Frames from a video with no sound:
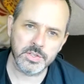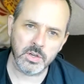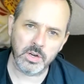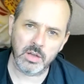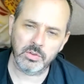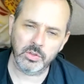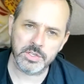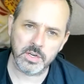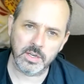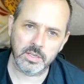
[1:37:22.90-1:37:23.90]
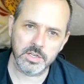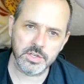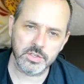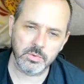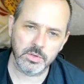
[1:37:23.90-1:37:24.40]
its own evolutionary
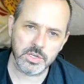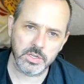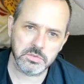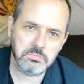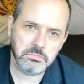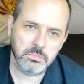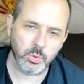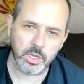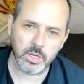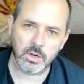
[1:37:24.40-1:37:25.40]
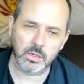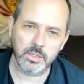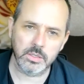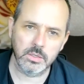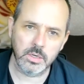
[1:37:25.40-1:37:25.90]
conditions, which is, we could
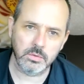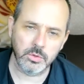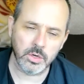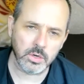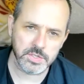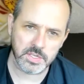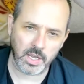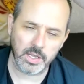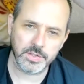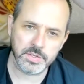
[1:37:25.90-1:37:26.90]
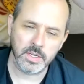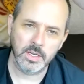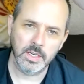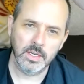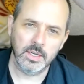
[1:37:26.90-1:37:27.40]
call it,
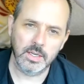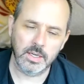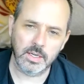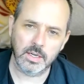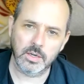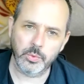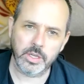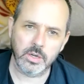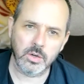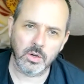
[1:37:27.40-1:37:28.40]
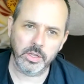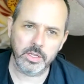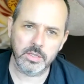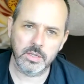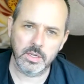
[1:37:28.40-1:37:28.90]
neuroscience. We could
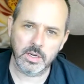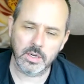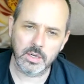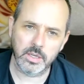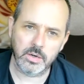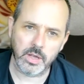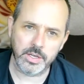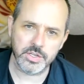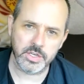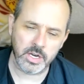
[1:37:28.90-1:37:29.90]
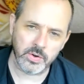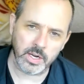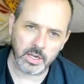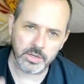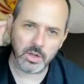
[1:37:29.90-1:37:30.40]
call it,
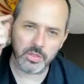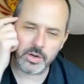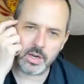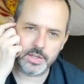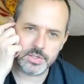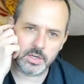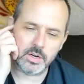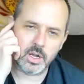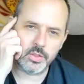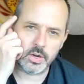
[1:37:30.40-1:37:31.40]
engineering under other kinds